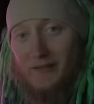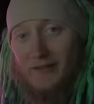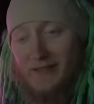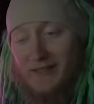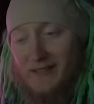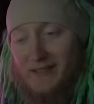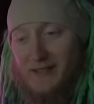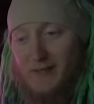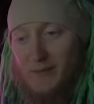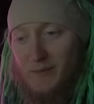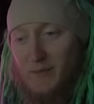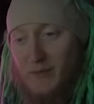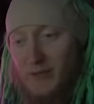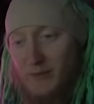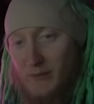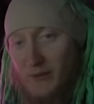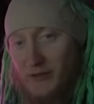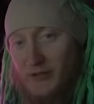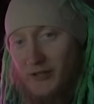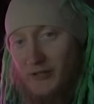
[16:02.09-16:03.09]
Like, it's
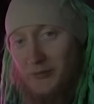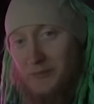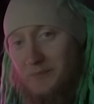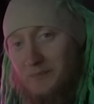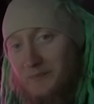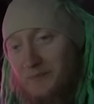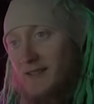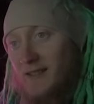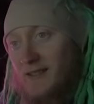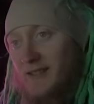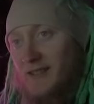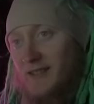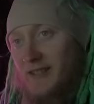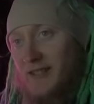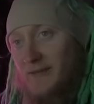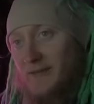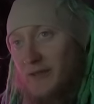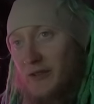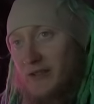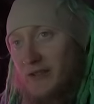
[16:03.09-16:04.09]
really chill. These
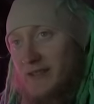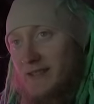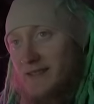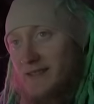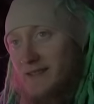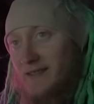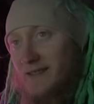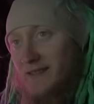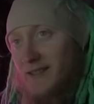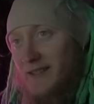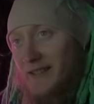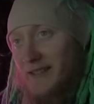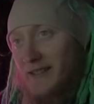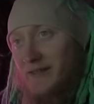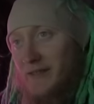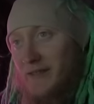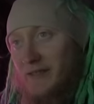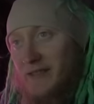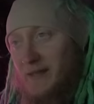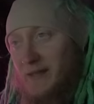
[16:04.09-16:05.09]
vlogs are like
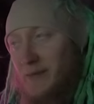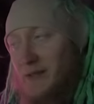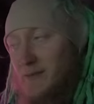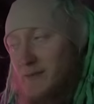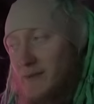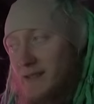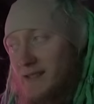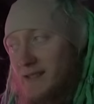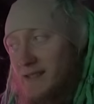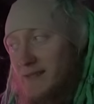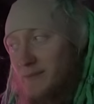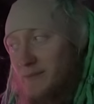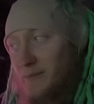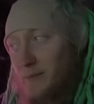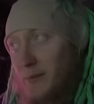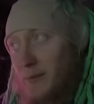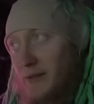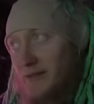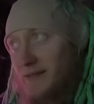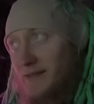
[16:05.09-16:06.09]
15-20 minutes,
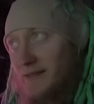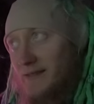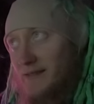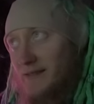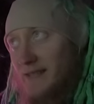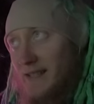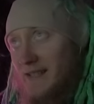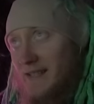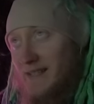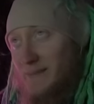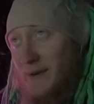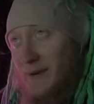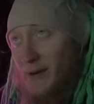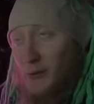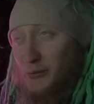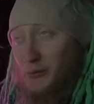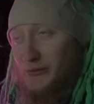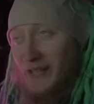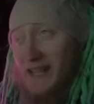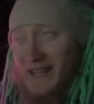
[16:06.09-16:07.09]
but it's my
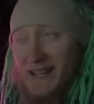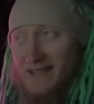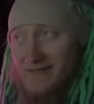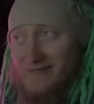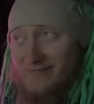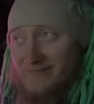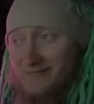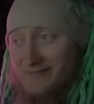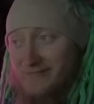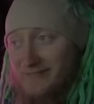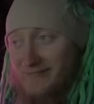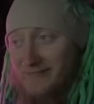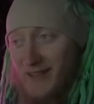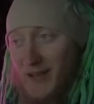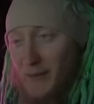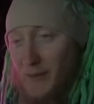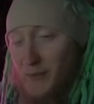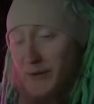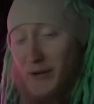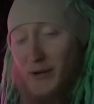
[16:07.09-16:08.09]
whole day. I
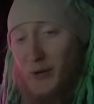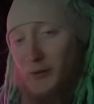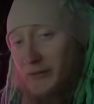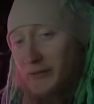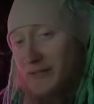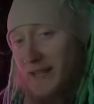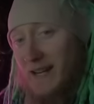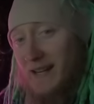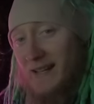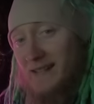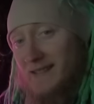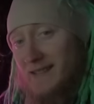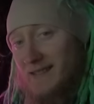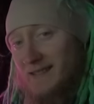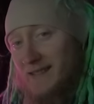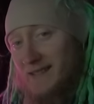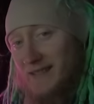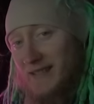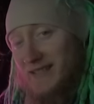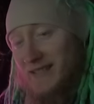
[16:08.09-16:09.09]
put my whole day into the
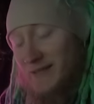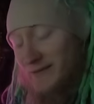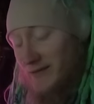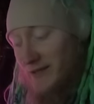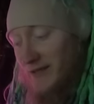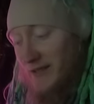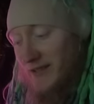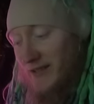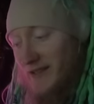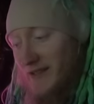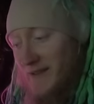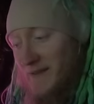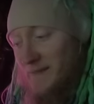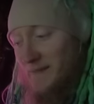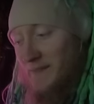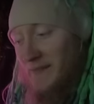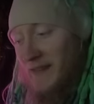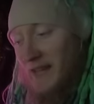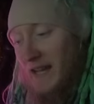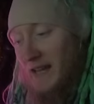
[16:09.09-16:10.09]
vlog,
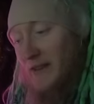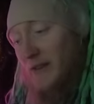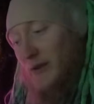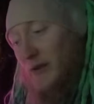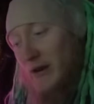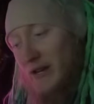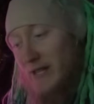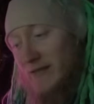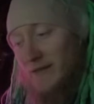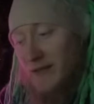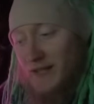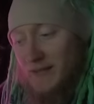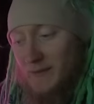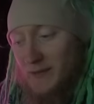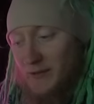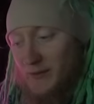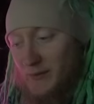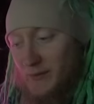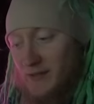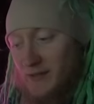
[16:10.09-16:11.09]
and then the rest of it I spend
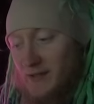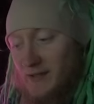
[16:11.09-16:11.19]
on Twitch.